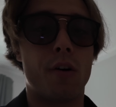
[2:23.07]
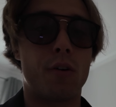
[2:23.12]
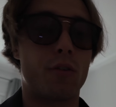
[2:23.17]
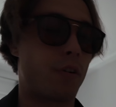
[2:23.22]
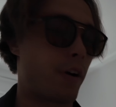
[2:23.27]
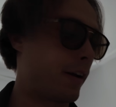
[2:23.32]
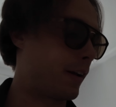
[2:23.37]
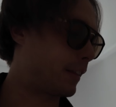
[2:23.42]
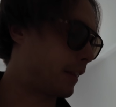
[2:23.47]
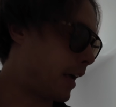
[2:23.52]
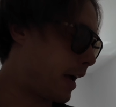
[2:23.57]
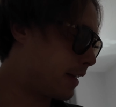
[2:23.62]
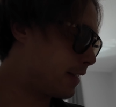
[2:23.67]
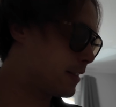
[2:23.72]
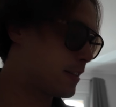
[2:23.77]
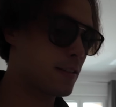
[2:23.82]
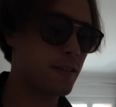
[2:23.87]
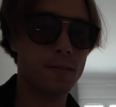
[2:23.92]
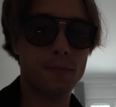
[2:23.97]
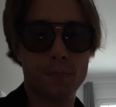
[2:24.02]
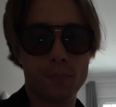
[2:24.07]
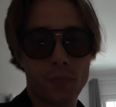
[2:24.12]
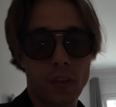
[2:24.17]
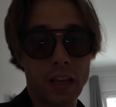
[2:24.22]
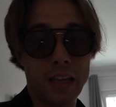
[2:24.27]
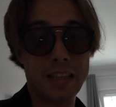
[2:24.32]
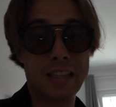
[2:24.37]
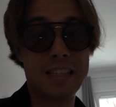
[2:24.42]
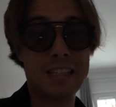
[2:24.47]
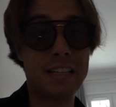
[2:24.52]
All right, Glads,
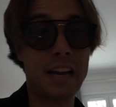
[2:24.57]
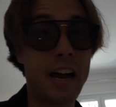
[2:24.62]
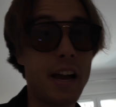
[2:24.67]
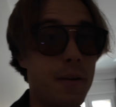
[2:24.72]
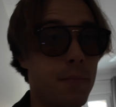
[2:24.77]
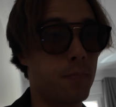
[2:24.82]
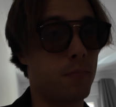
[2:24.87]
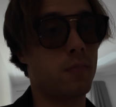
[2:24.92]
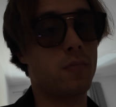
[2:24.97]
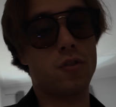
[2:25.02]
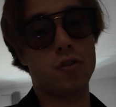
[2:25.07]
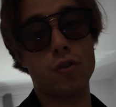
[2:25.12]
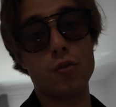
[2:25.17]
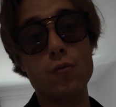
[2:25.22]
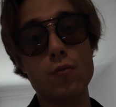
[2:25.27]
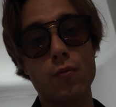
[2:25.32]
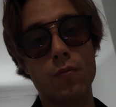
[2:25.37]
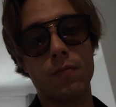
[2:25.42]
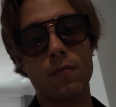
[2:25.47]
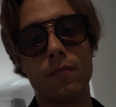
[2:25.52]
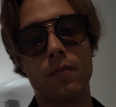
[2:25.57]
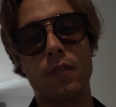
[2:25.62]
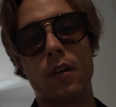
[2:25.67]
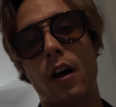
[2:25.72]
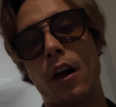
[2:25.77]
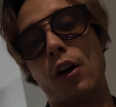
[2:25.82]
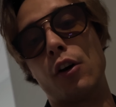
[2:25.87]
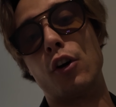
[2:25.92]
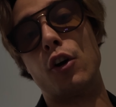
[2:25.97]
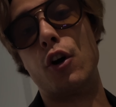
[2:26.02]
it's time to
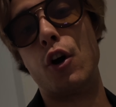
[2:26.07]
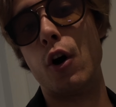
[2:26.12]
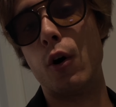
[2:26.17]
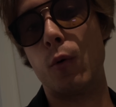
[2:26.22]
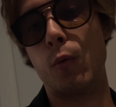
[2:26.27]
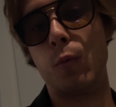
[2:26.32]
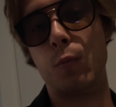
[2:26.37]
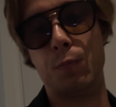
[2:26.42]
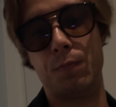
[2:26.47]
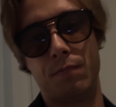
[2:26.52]
go.